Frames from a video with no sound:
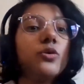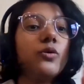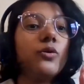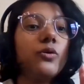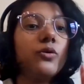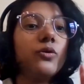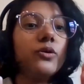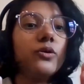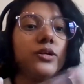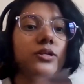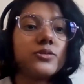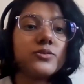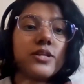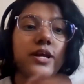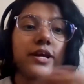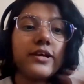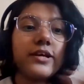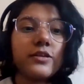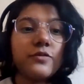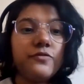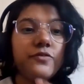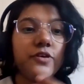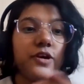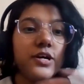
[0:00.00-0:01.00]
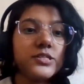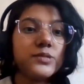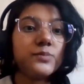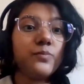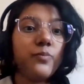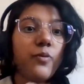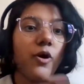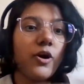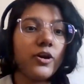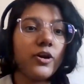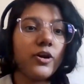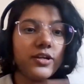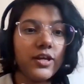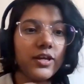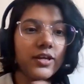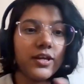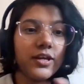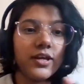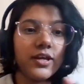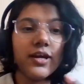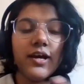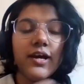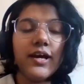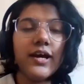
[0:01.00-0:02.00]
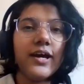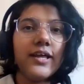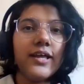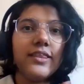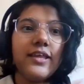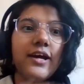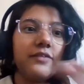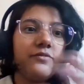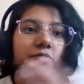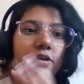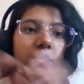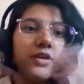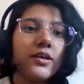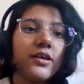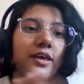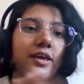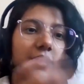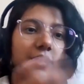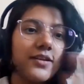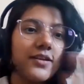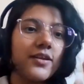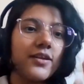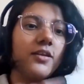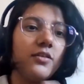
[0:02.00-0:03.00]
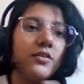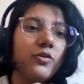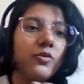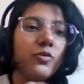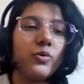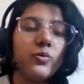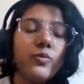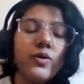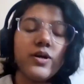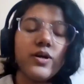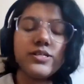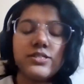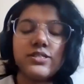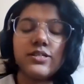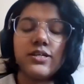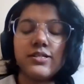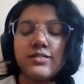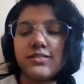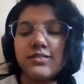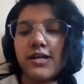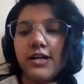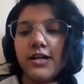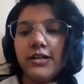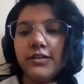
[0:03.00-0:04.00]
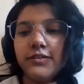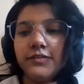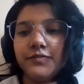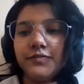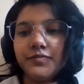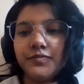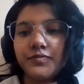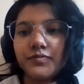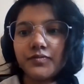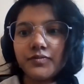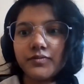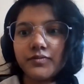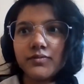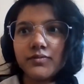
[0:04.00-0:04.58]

So it is like the first bonding that we get in the university itself.